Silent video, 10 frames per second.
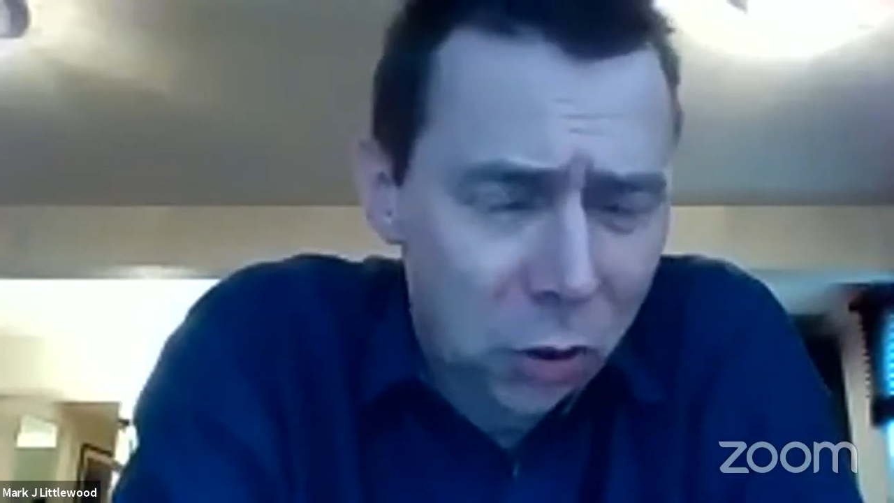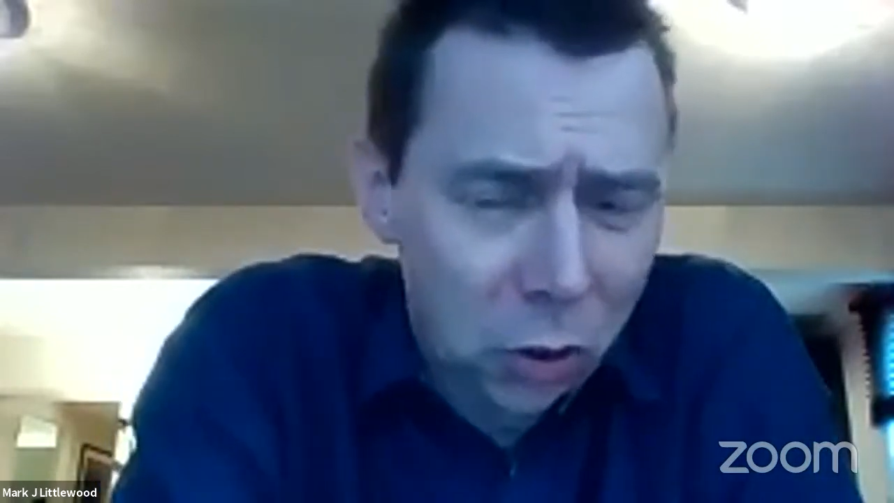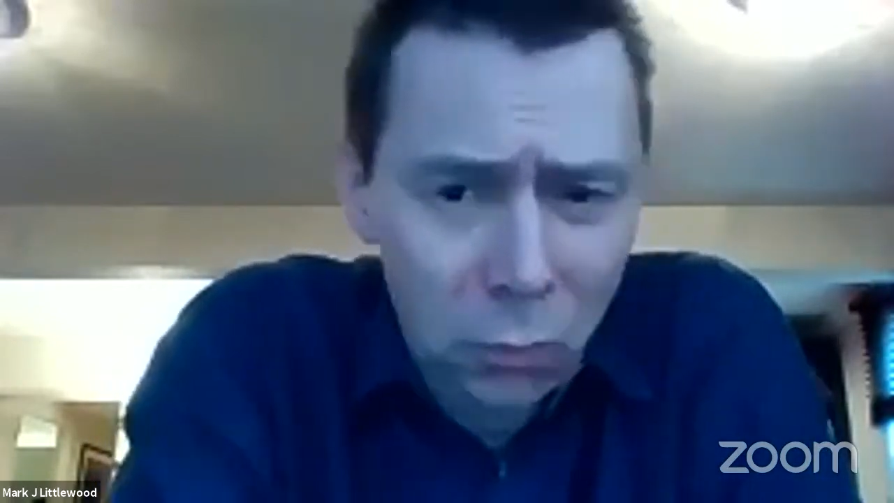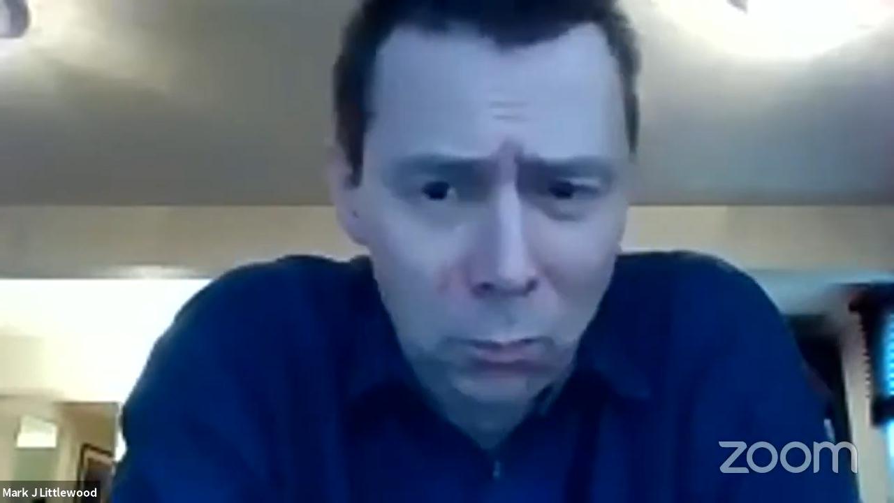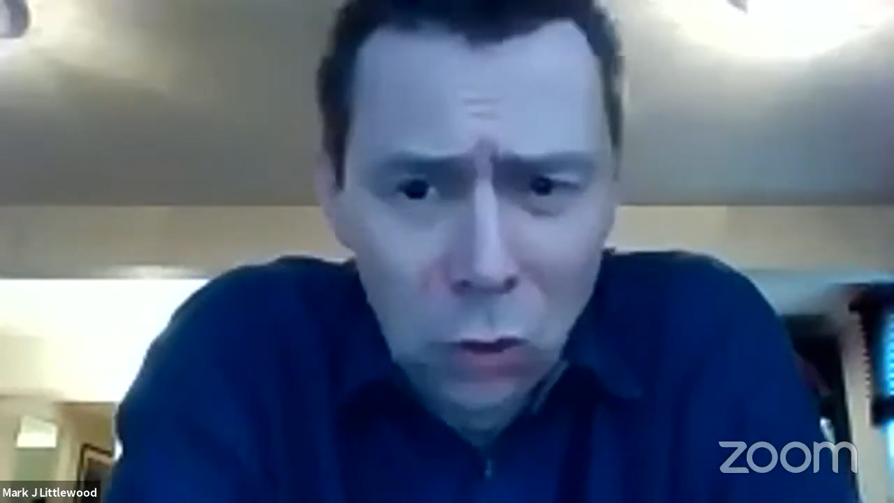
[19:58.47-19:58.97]

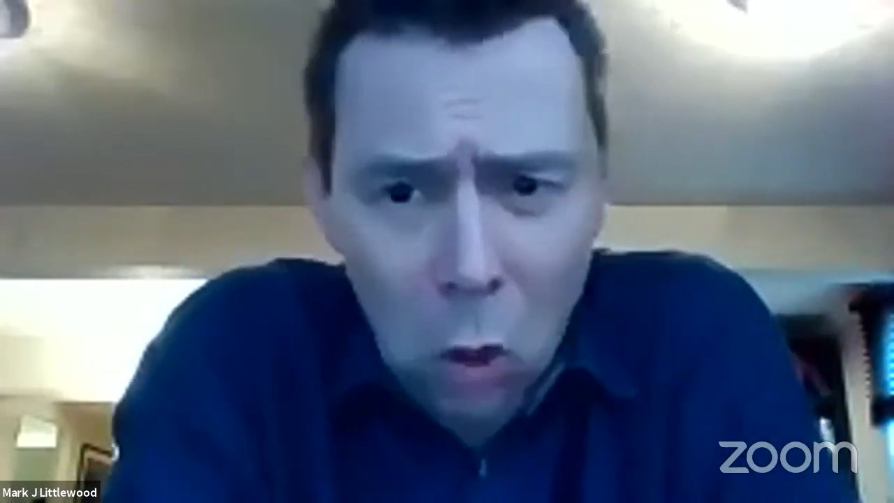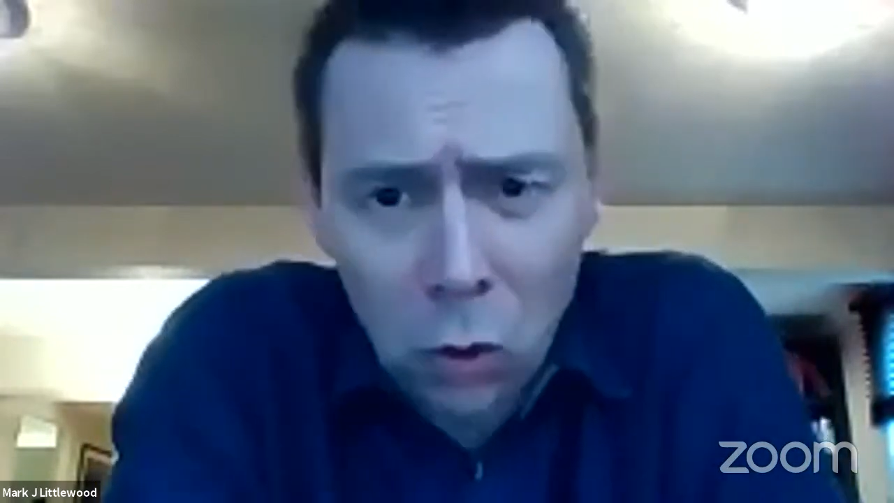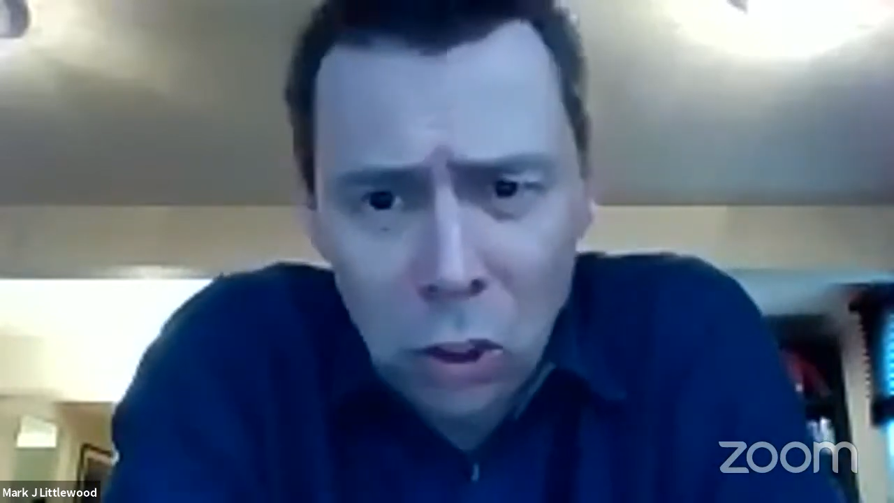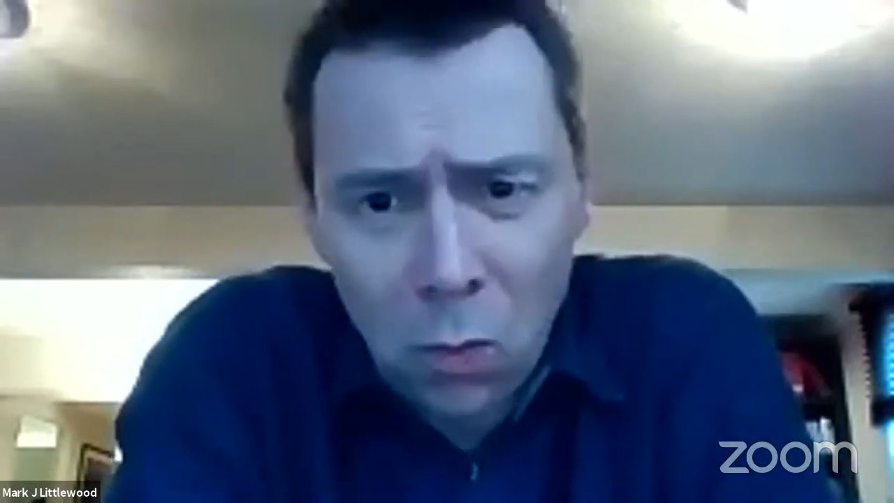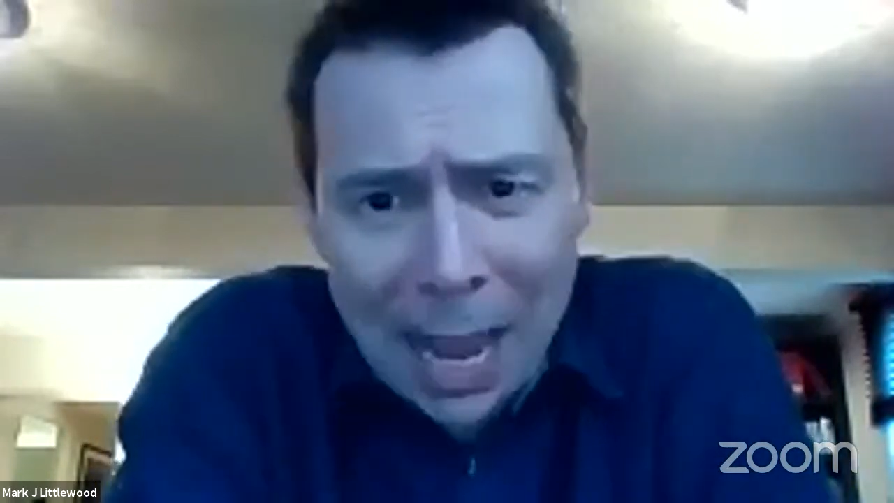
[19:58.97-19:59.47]

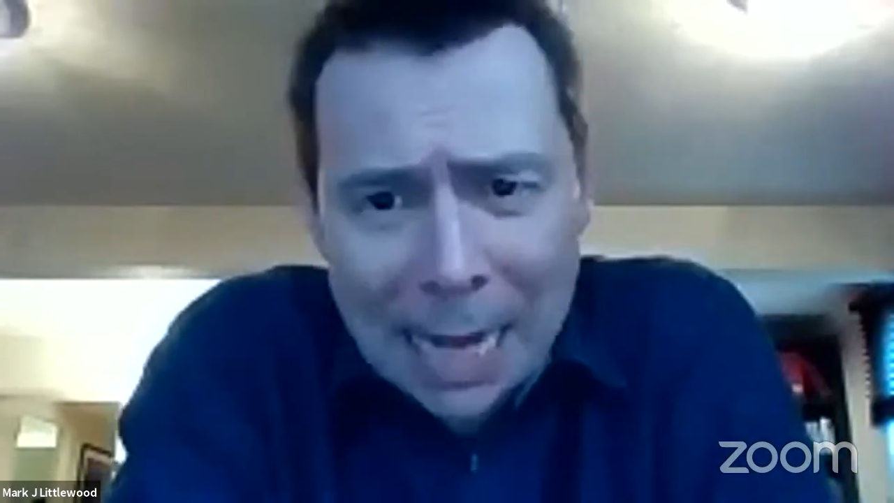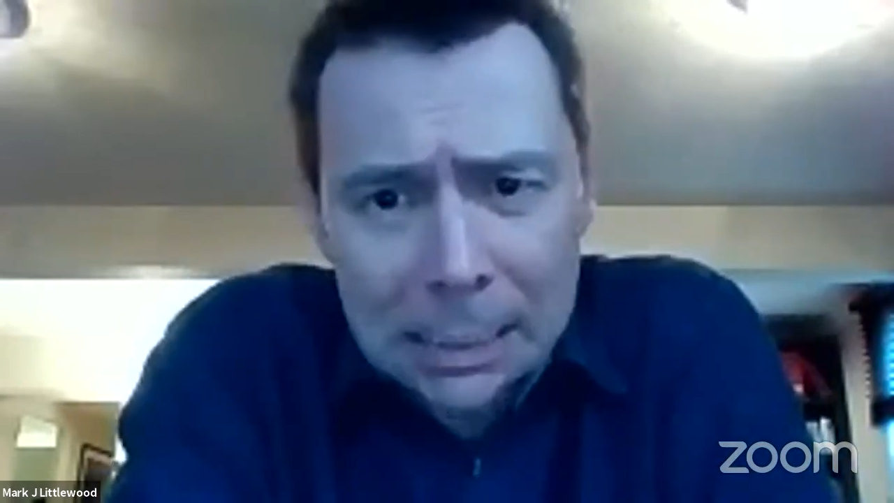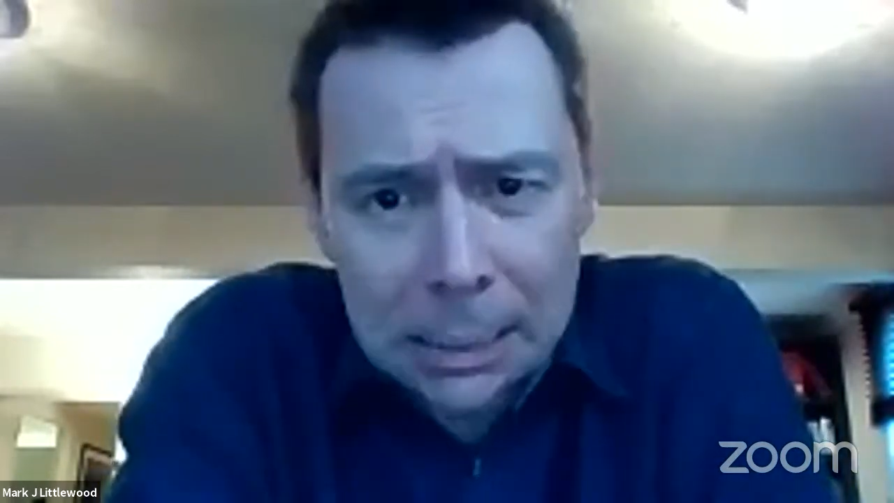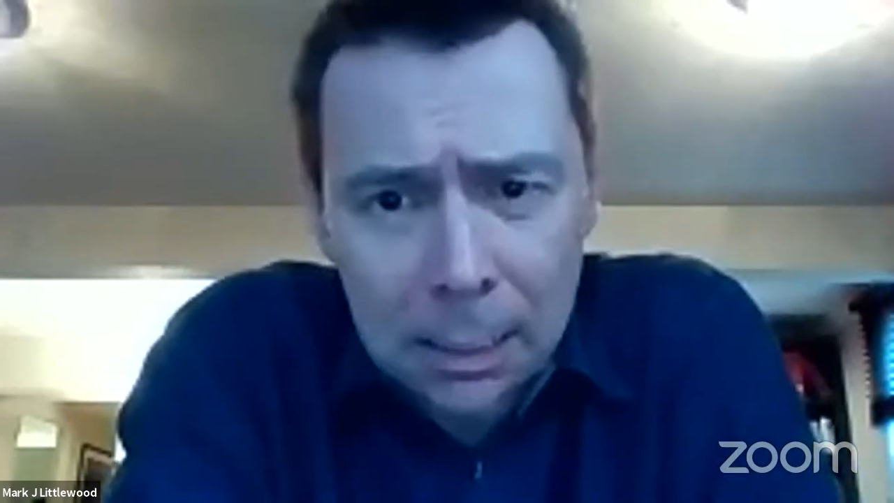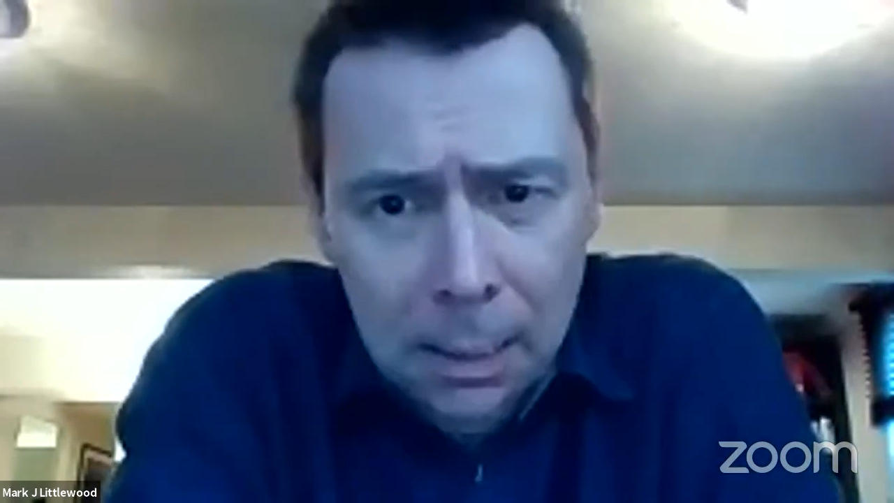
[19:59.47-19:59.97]

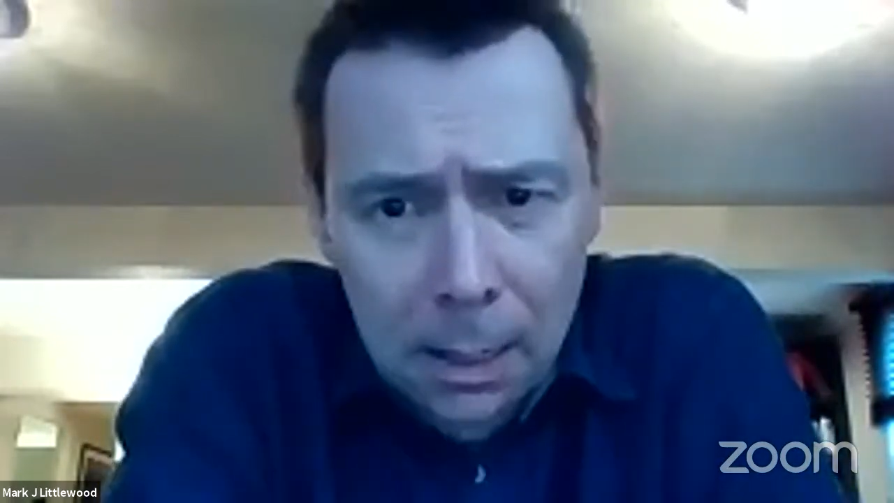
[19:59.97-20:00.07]
zoom.us,